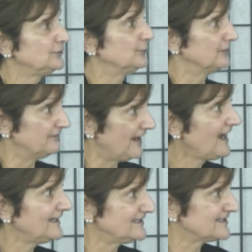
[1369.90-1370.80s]

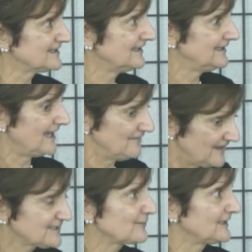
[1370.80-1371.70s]
provides, and
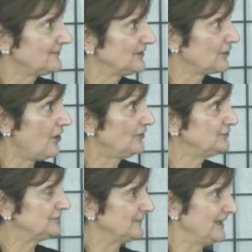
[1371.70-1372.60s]
that's what I'm going to call
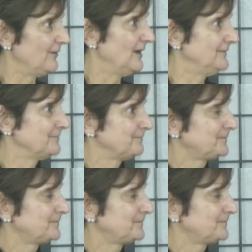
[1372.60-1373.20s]
you from now on.